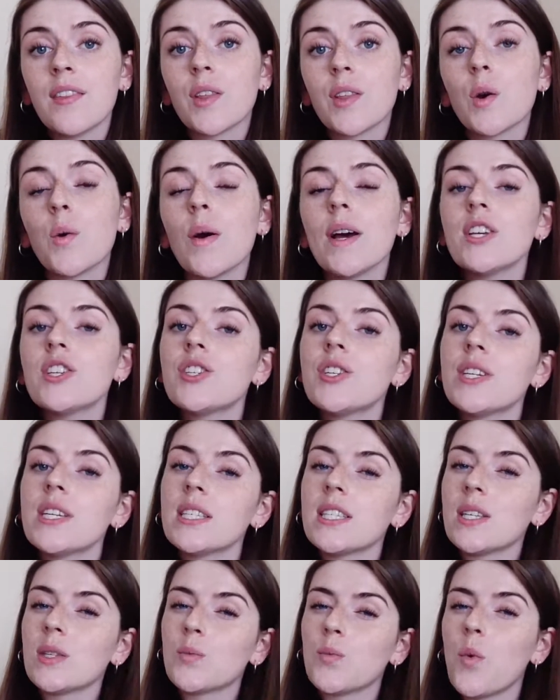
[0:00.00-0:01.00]
The question
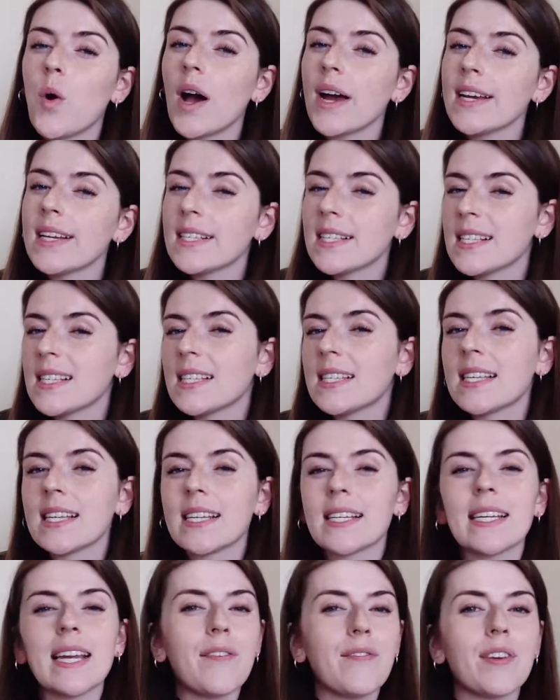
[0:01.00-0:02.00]
is why is this
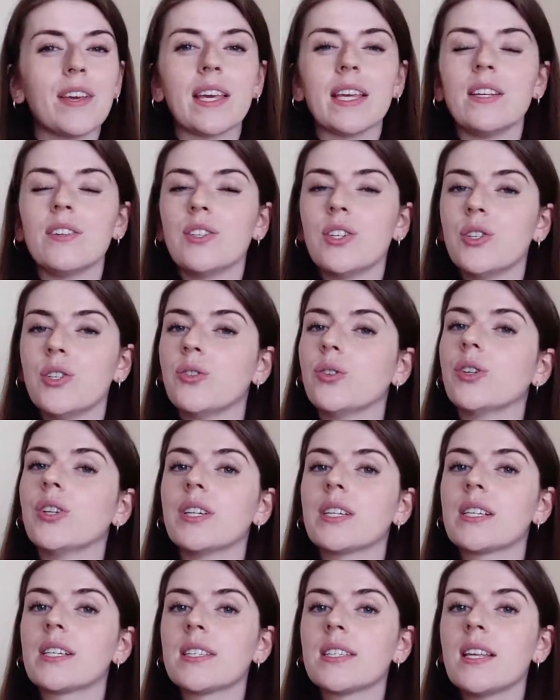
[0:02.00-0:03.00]
significant to
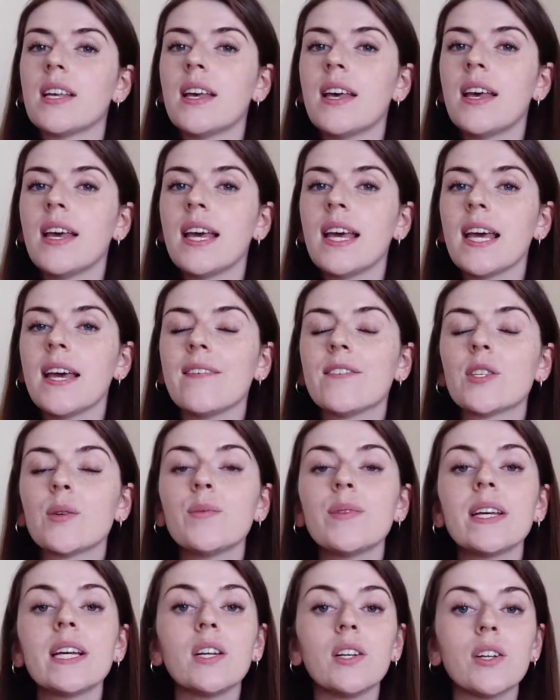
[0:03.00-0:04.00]
drugs? If
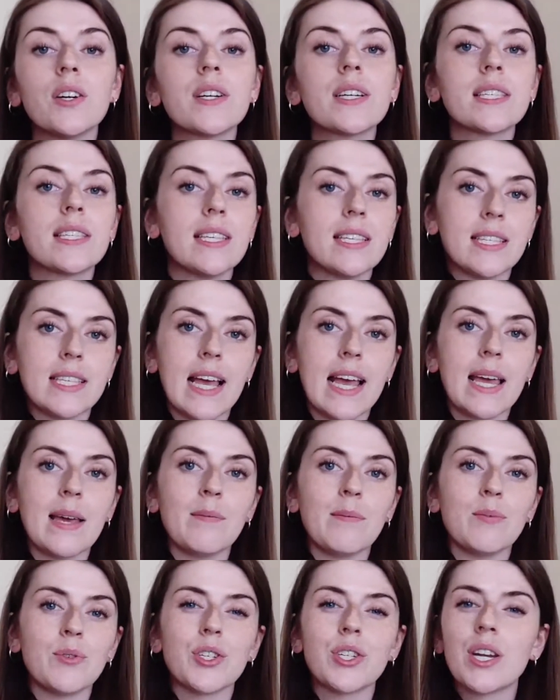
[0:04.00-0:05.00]
something looks the
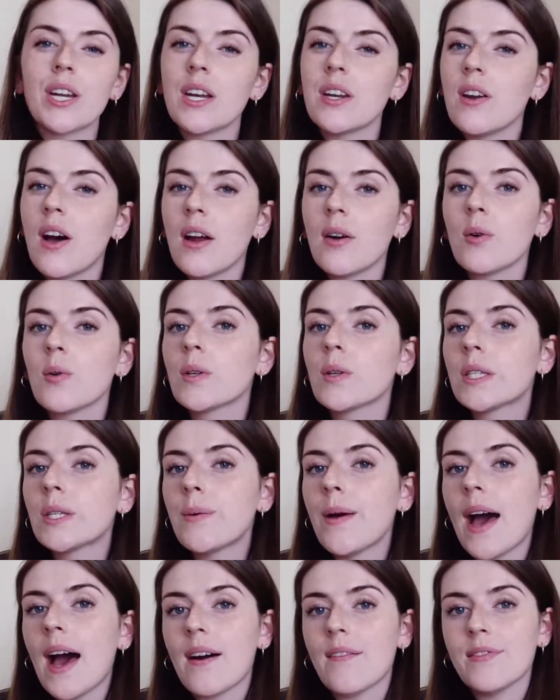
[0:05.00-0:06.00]
same, should it not also
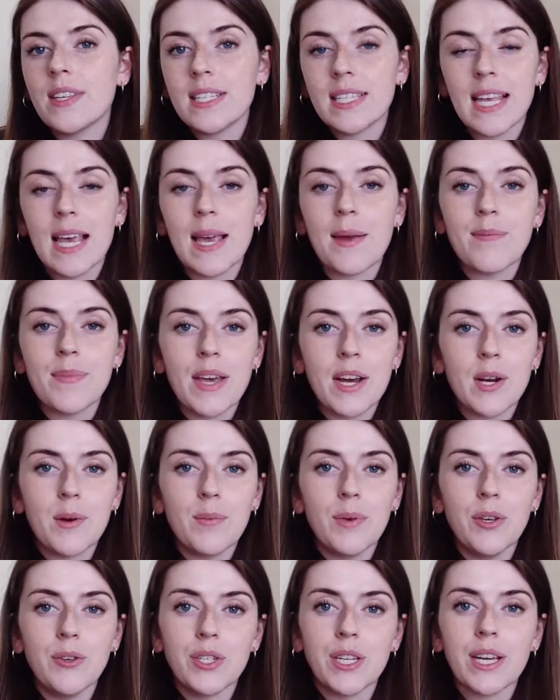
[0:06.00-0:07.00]
have the same
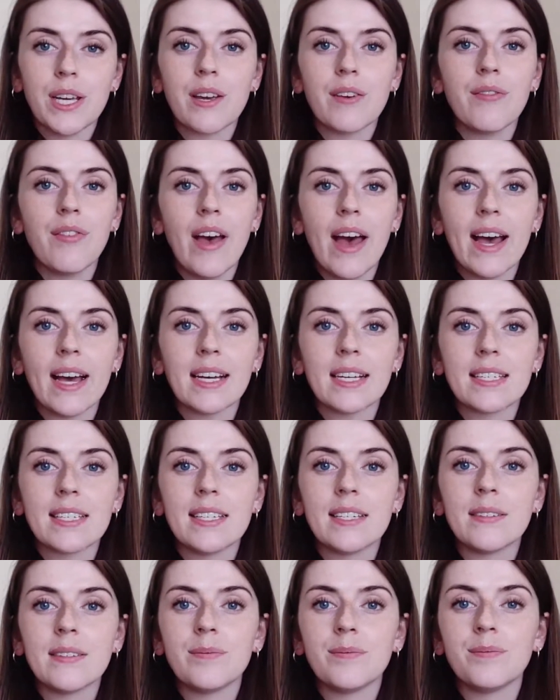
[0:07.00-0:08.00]
therapeutic
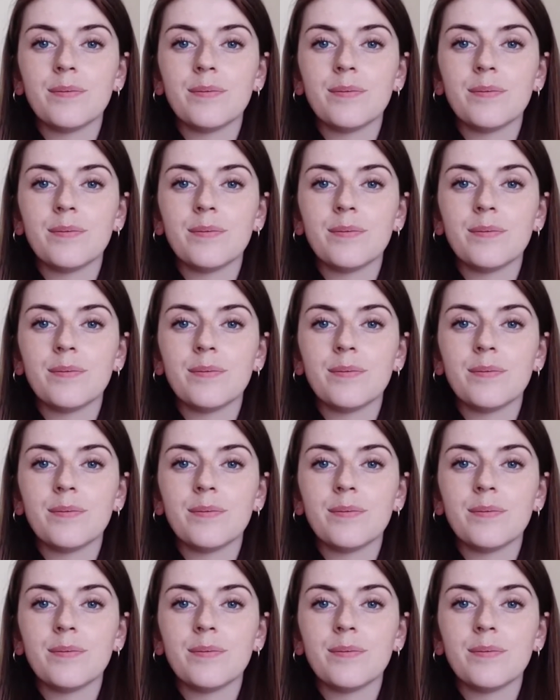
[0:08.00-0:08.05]
effect?